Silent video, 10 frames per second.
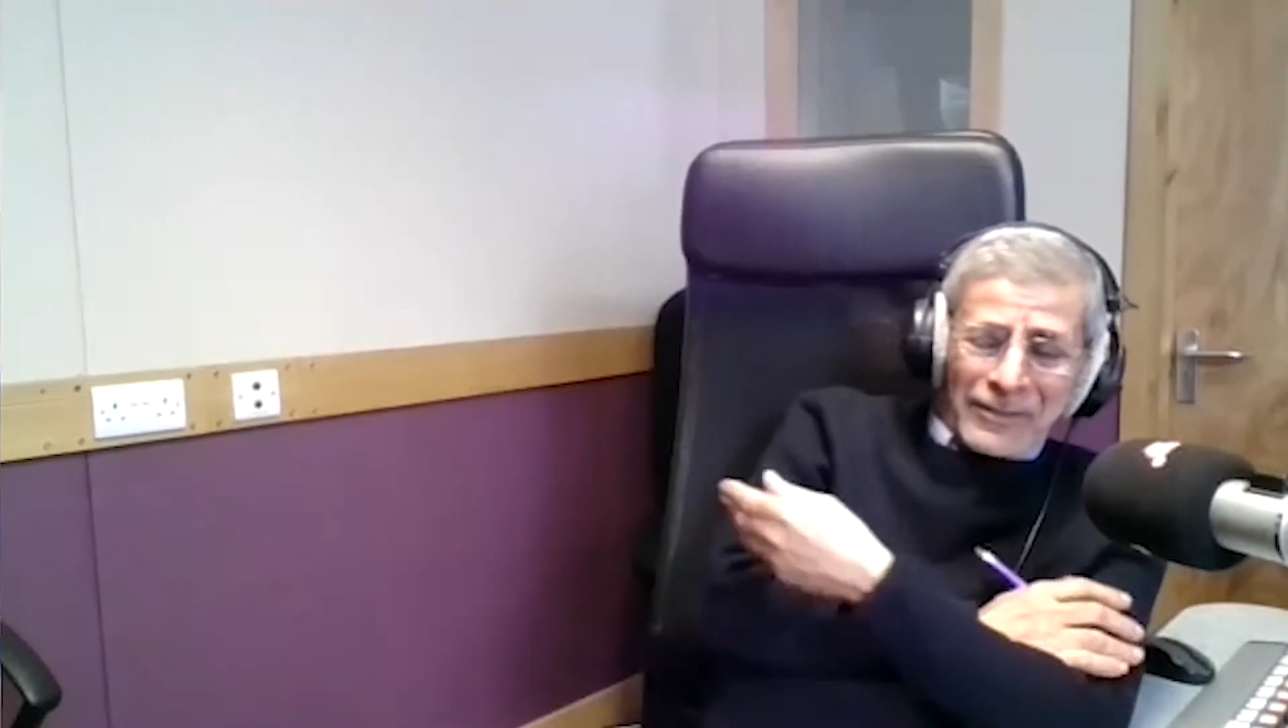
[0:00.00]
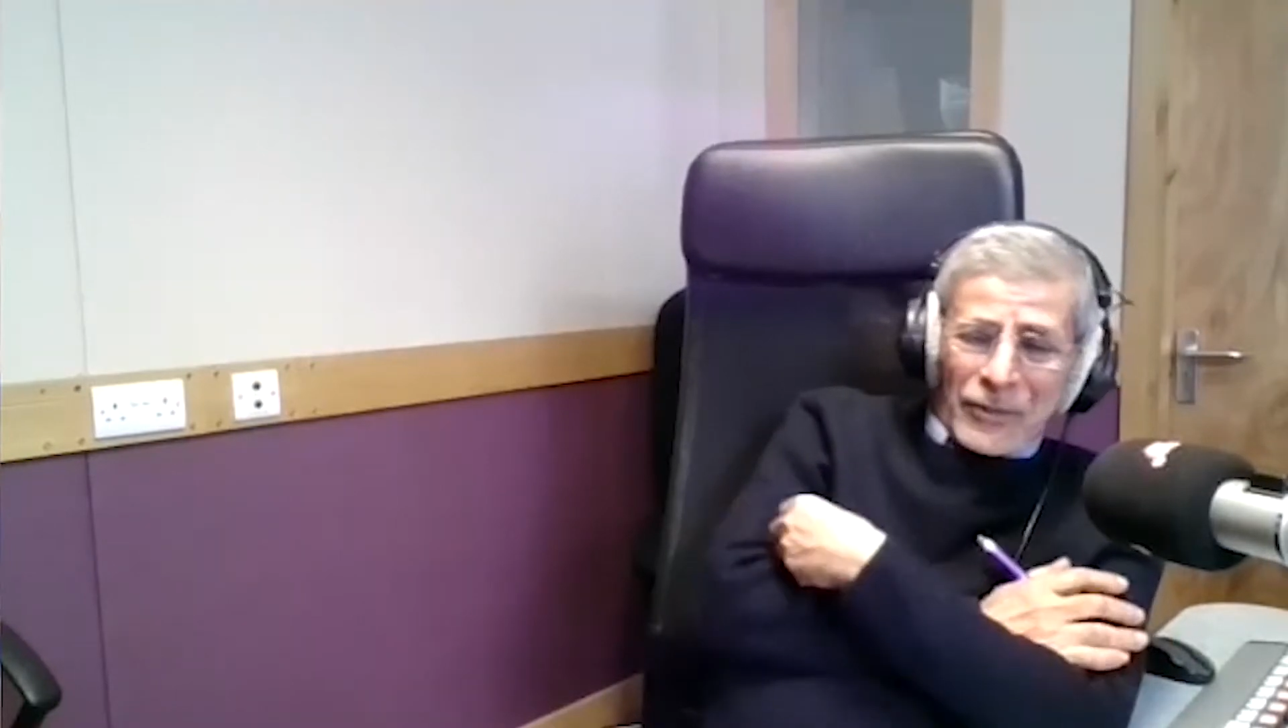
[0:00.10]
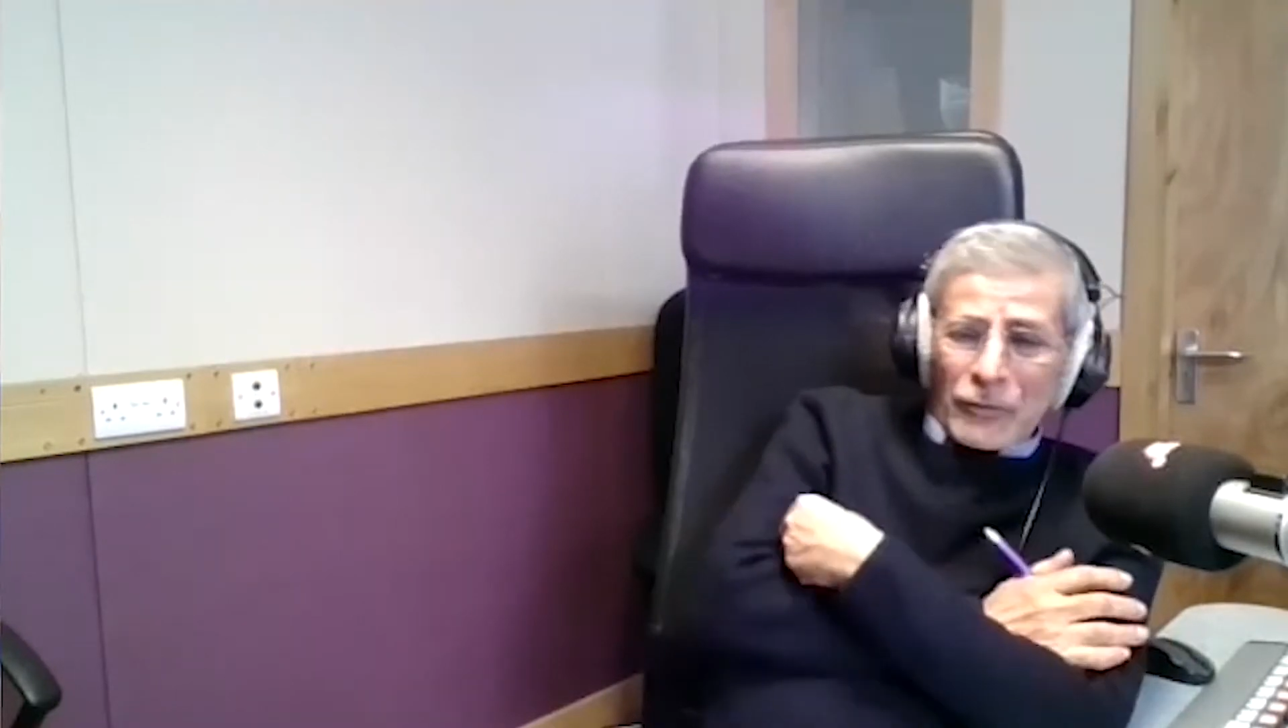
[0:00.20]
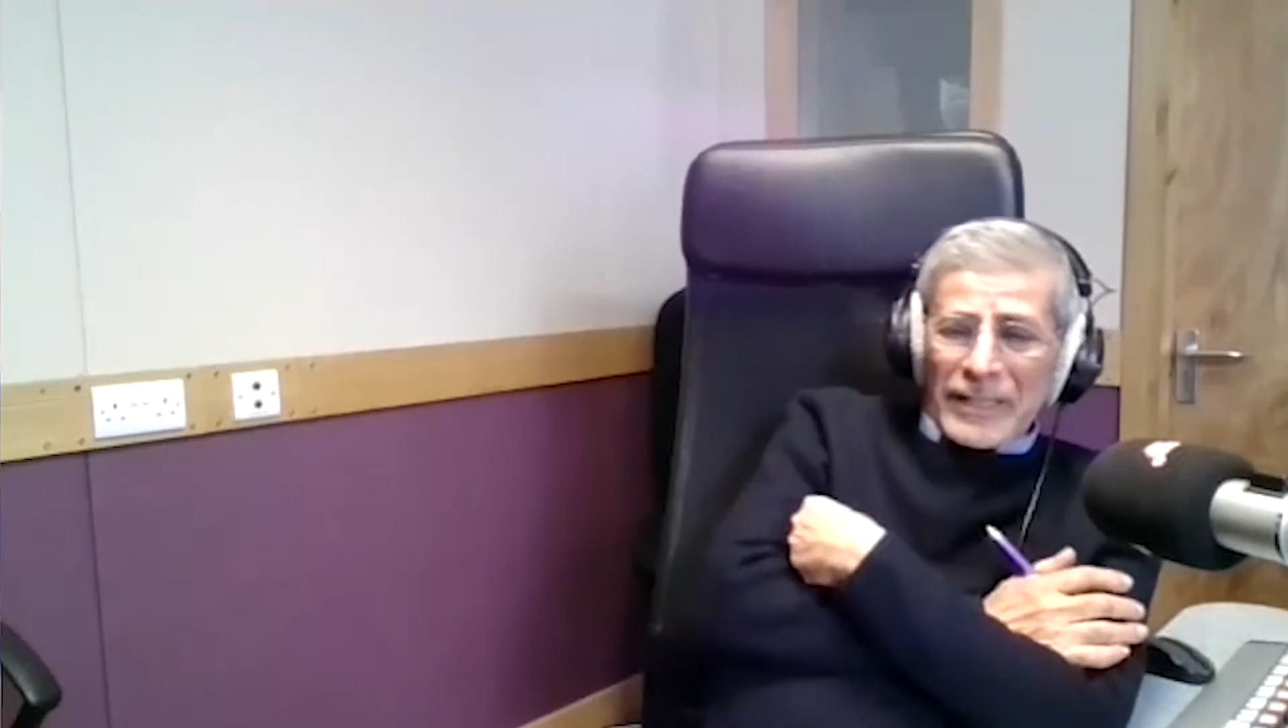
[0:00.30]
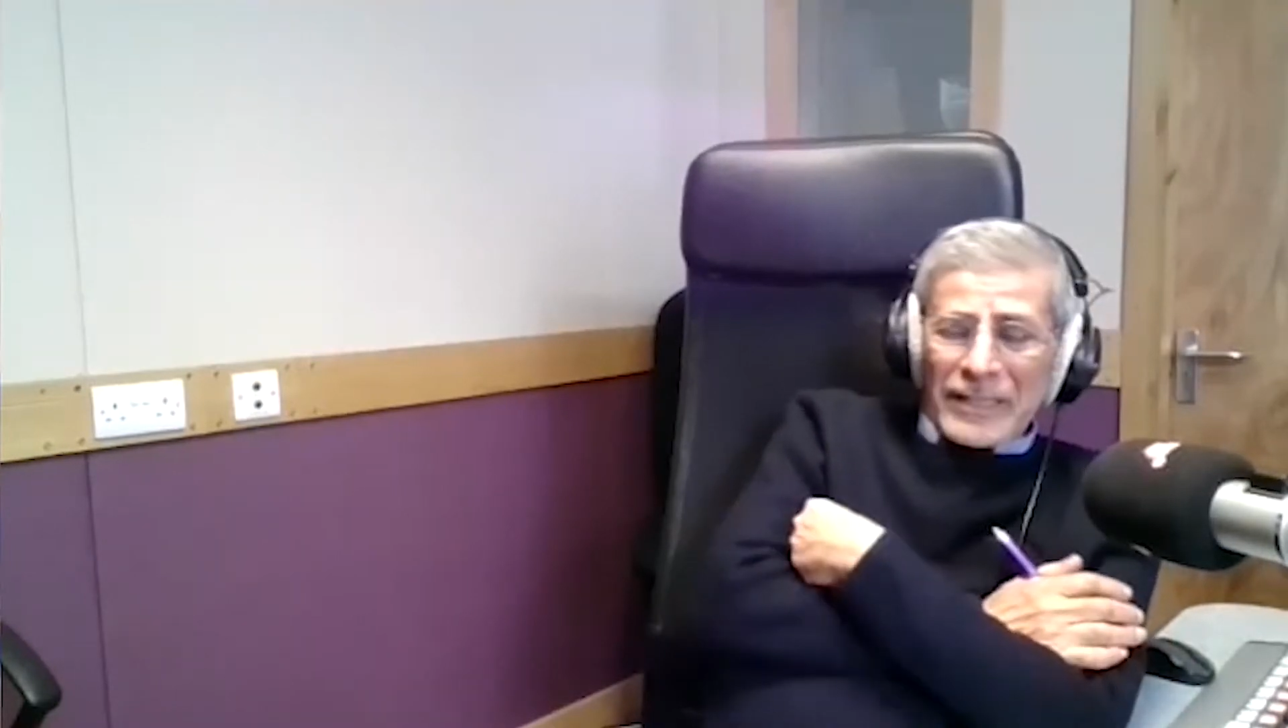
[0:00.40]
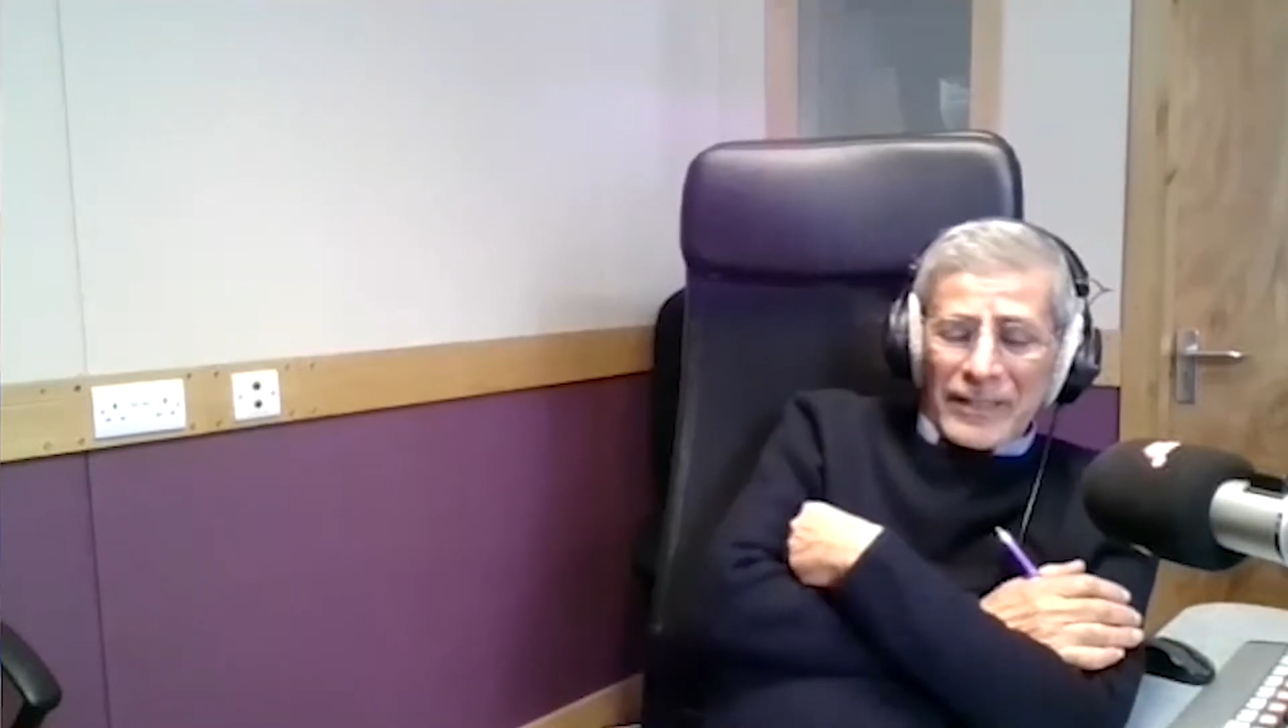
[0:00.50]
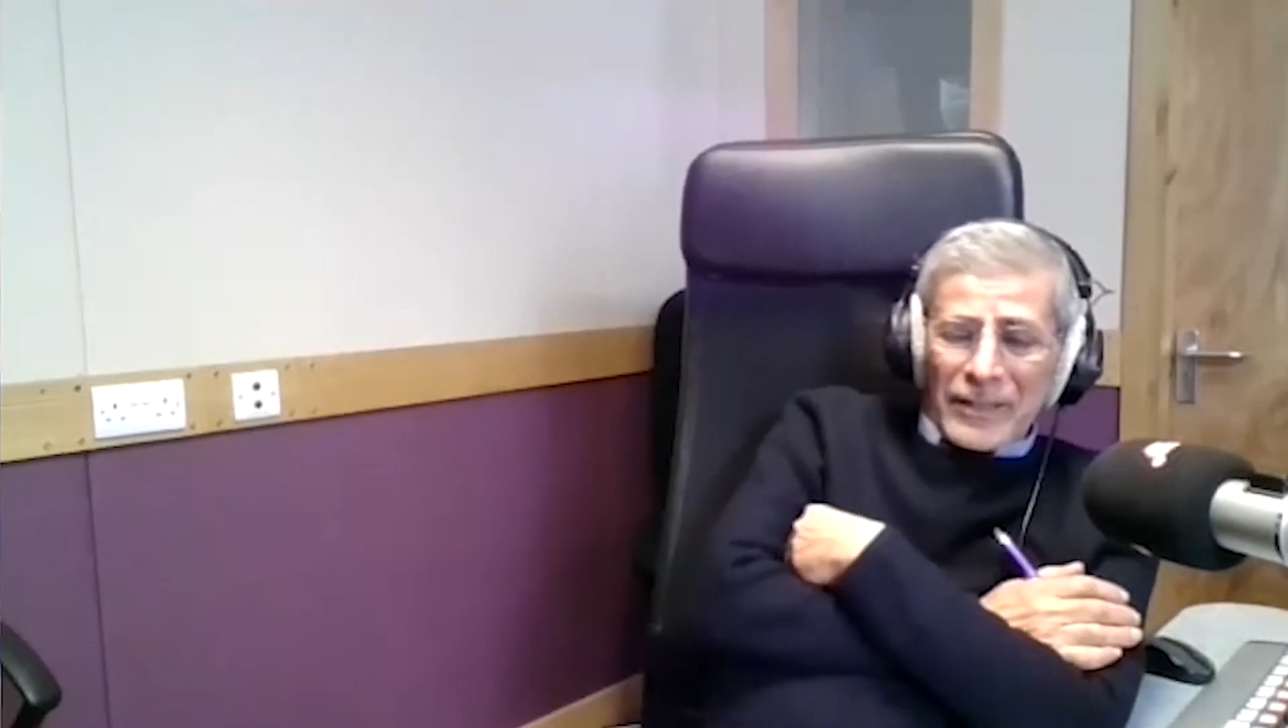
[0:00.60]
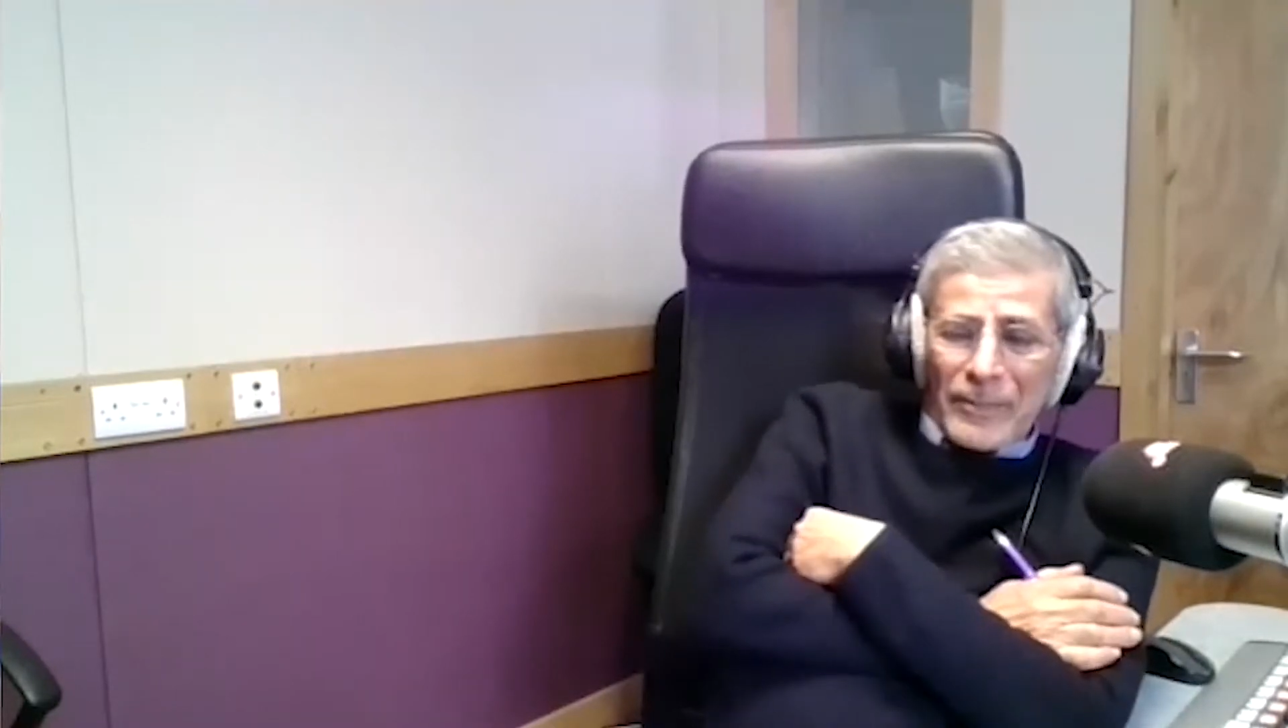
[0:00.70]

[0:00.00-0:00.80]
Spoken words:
South Asian